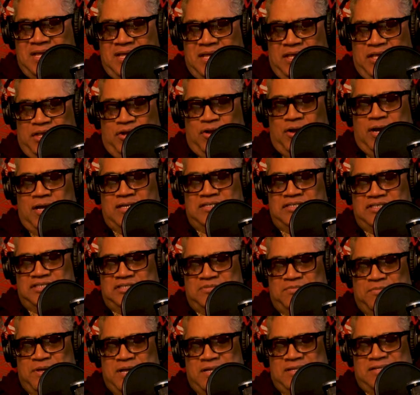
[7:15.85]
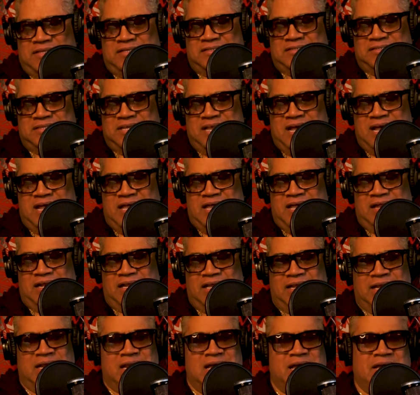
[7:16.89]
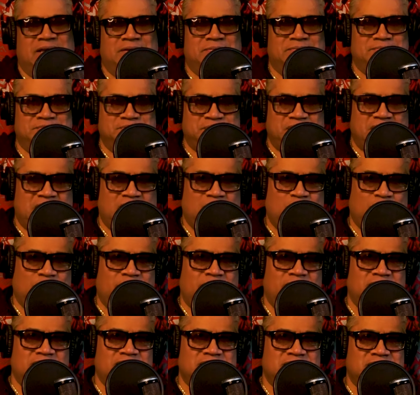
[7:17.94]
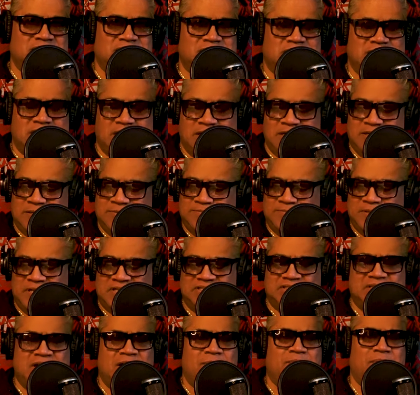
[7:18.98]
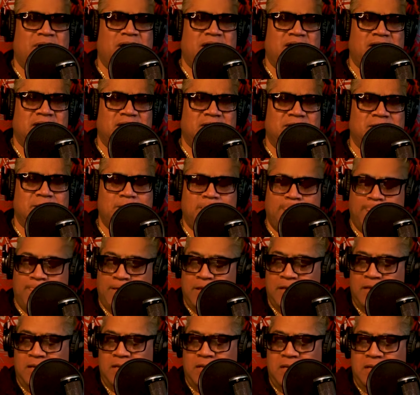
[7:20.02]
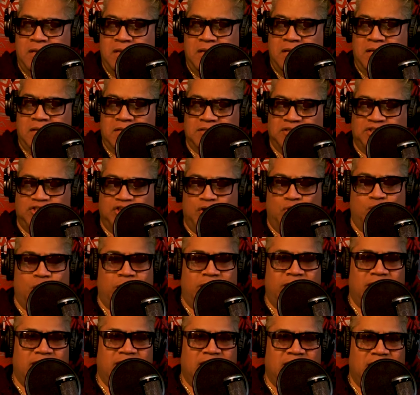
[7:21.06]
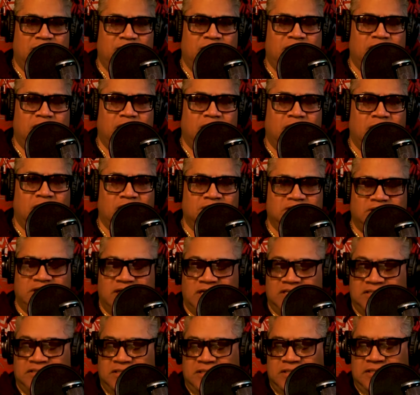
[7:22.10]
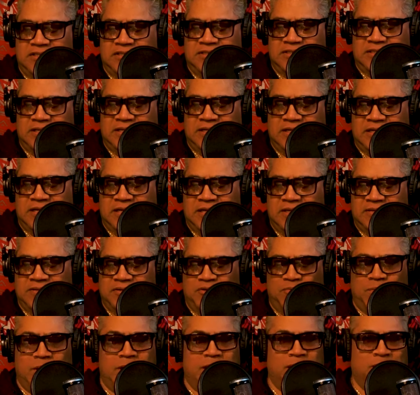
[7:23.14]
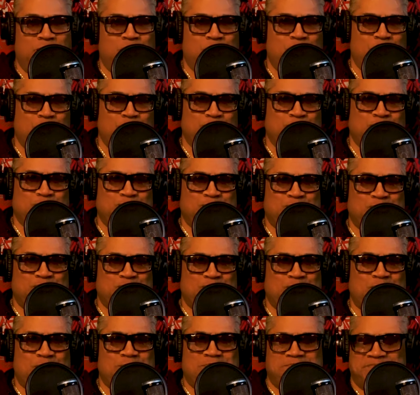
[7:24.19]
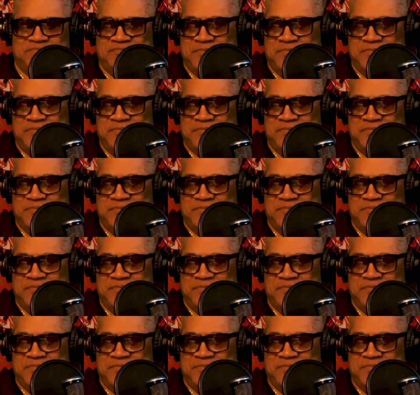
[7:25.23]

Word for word: You know, I just met this guy, L.A. Knight, uh, when I was in. Uh, I stopped by the the show when he came here to Los Angeles, and uh, nobody knew I was going to show up.